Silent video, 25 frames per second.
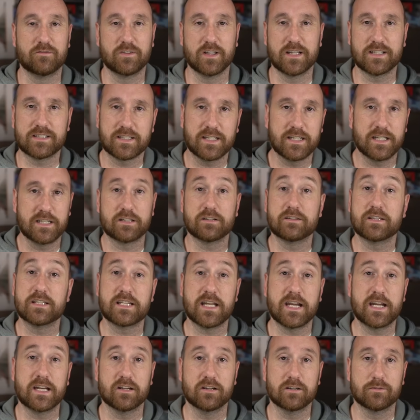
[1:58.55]
let's get into the
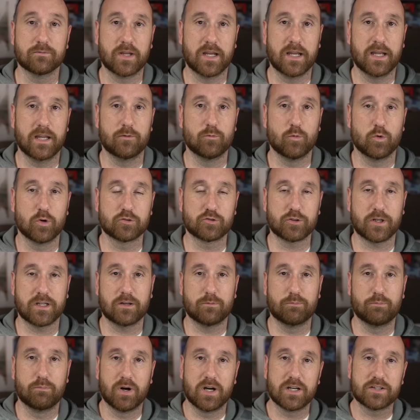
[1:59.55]
data and we'll try to
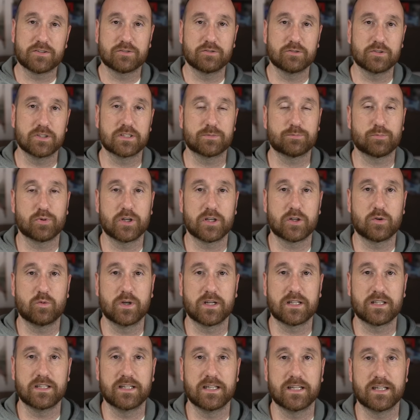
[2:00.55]
buzz through this pretty
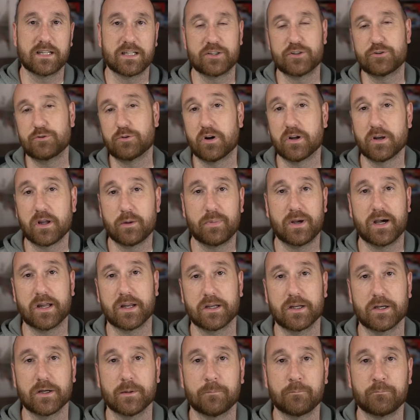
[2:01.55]
quickly and get you on up out of here.